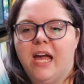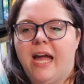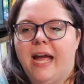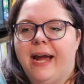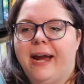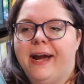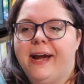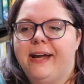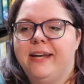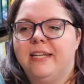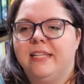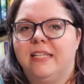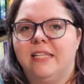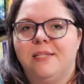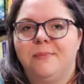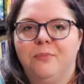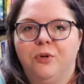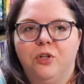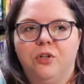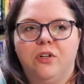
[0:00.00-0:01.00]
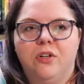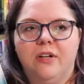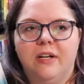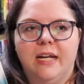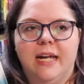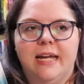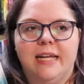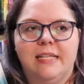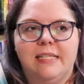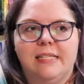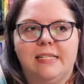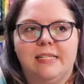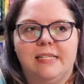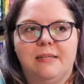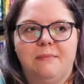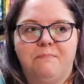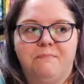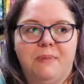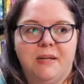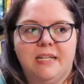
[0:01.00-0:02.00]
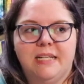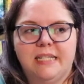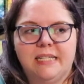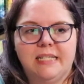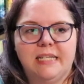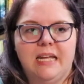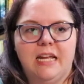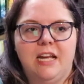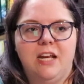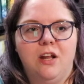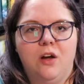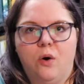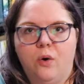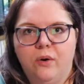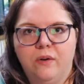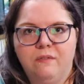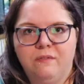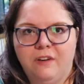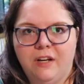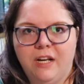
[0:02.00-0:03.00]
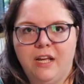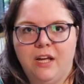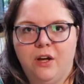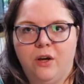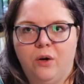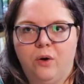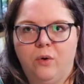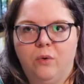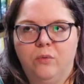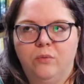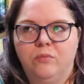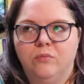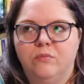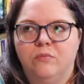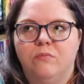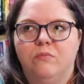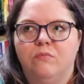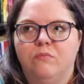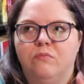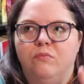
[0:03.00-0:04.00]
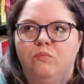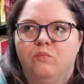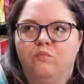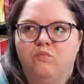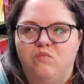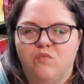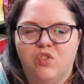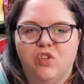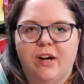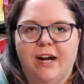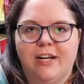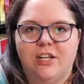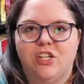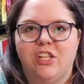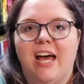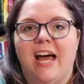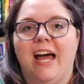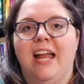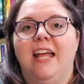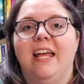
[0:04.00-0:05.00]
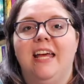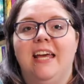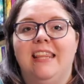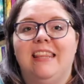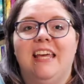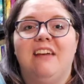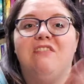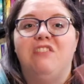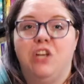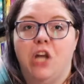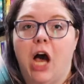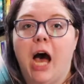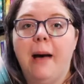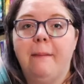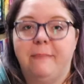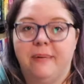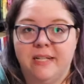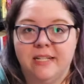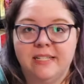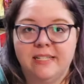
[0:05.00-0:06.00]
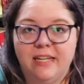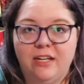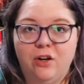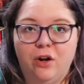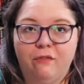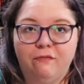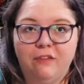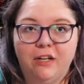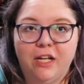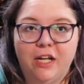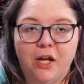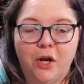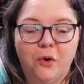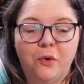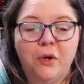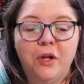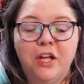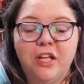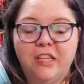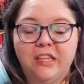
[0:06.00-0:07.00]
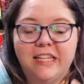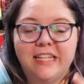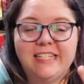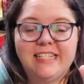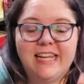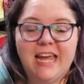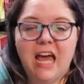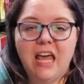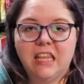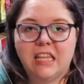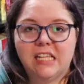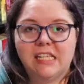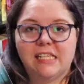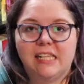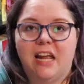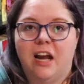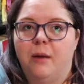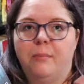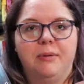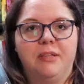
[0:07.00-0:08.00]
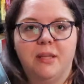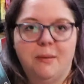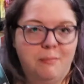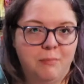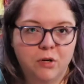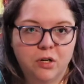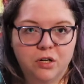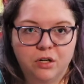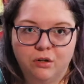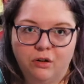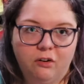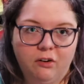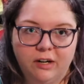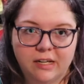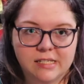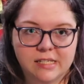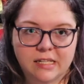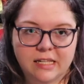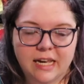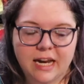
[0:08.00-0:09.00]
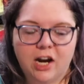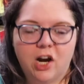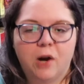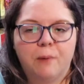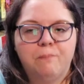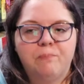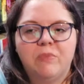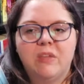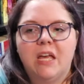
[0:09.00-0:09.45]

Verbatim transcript: And this murderer has been seen on video scratch that. They've not been seen on video. The death is there, but the murderer isn't there.